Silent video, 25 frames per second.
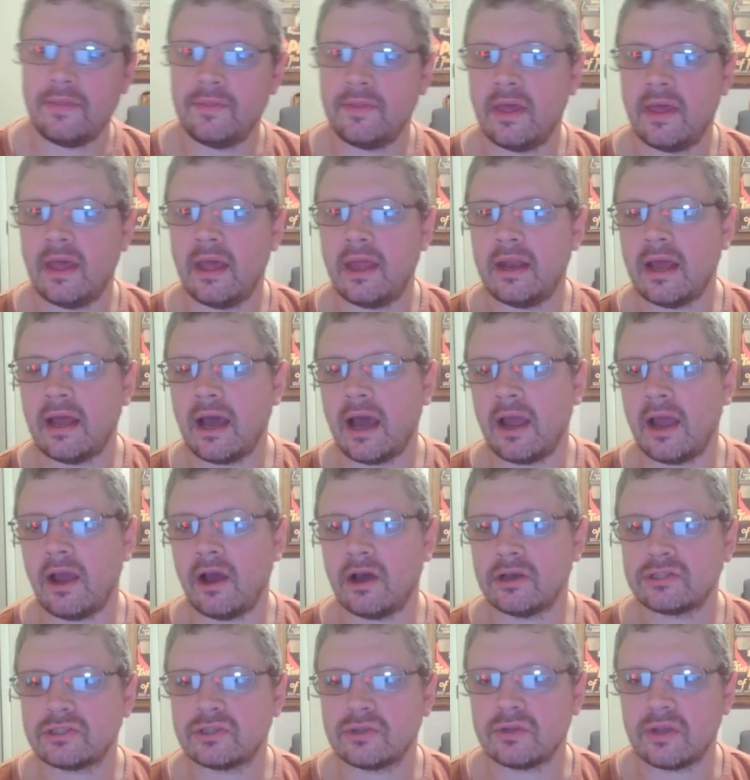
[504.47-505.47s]
then I
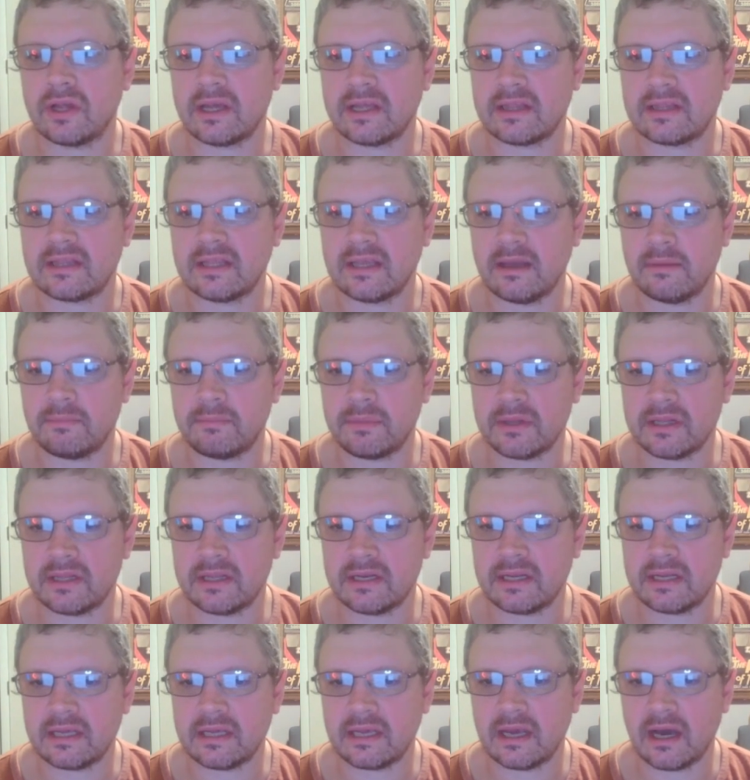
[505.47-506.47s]
also like the
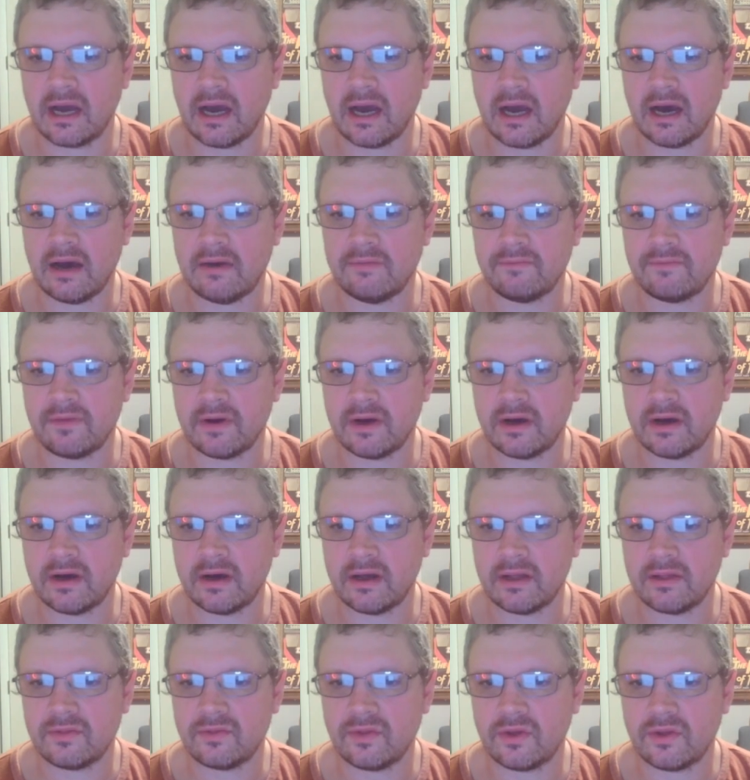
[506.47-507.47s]
ability of
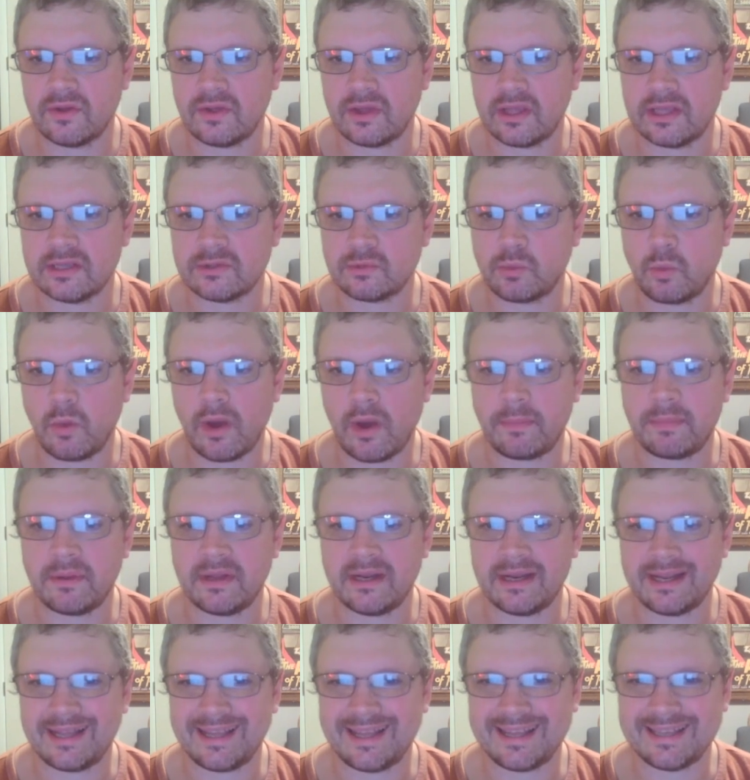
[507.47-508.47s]
his
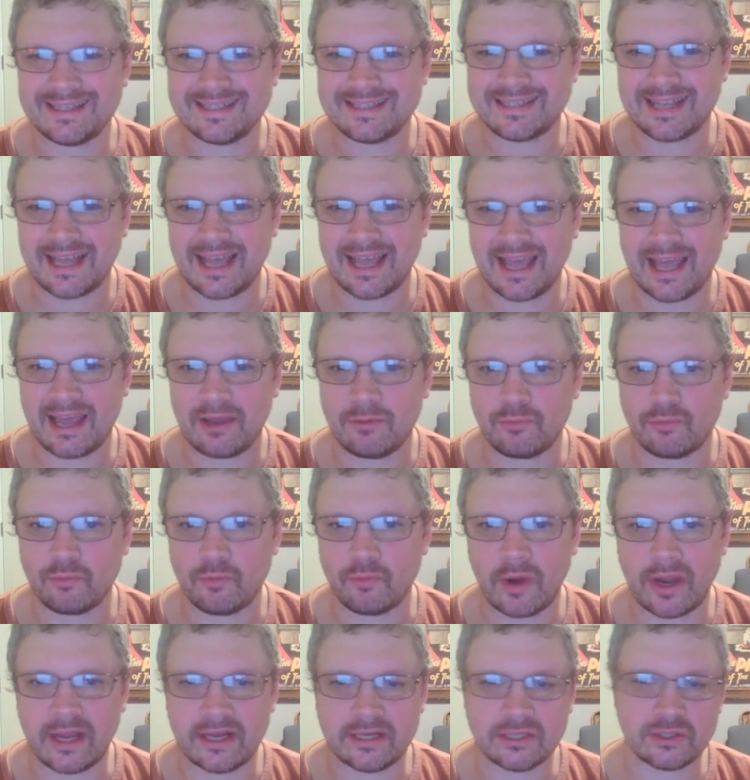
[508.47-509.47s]
weapon is a
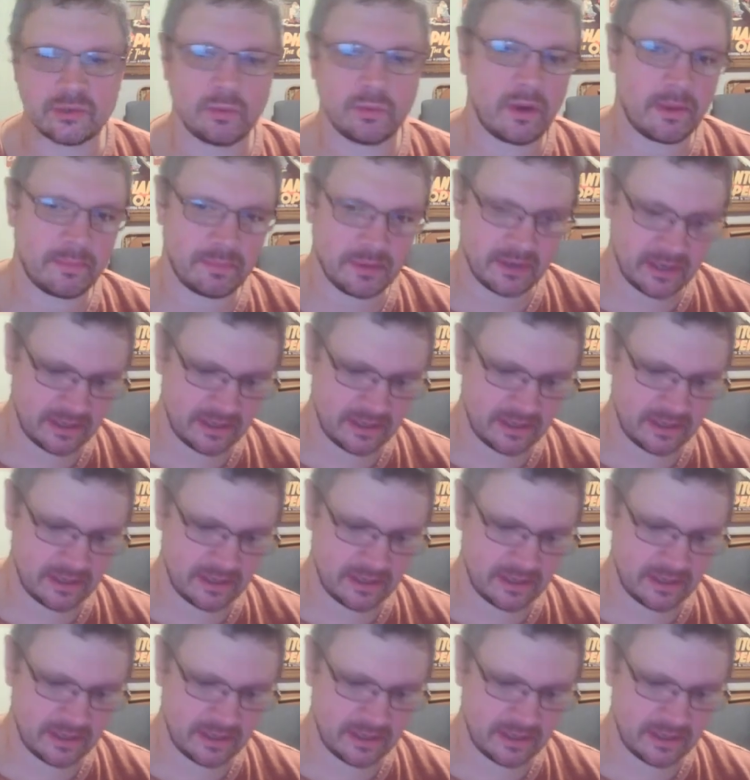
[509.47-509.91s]
ranged weapon.